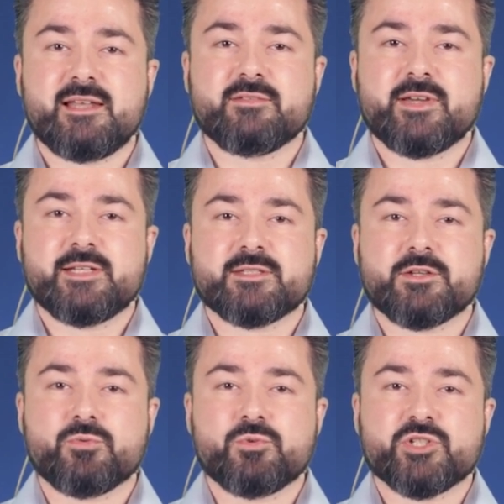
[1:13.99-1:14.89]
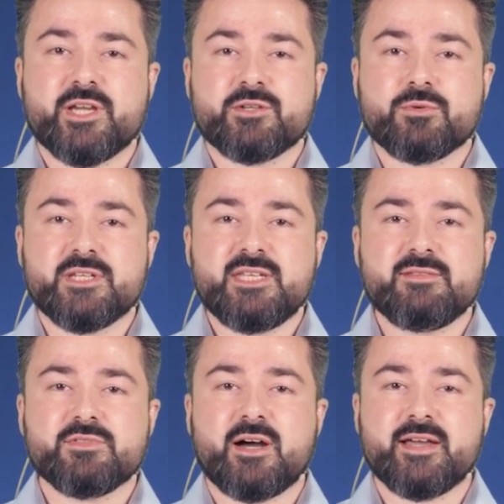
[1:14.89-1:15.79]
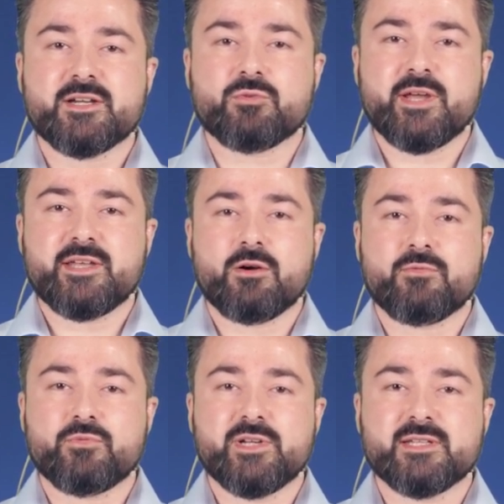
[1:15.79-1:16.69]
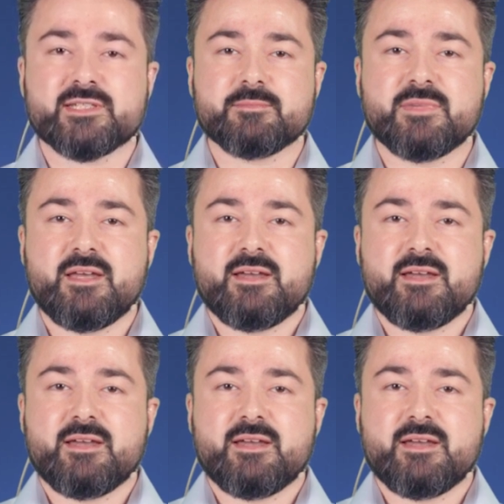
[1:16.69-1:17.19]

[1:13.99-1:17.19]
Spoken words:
elevates the toolchain to an even higher grade of realism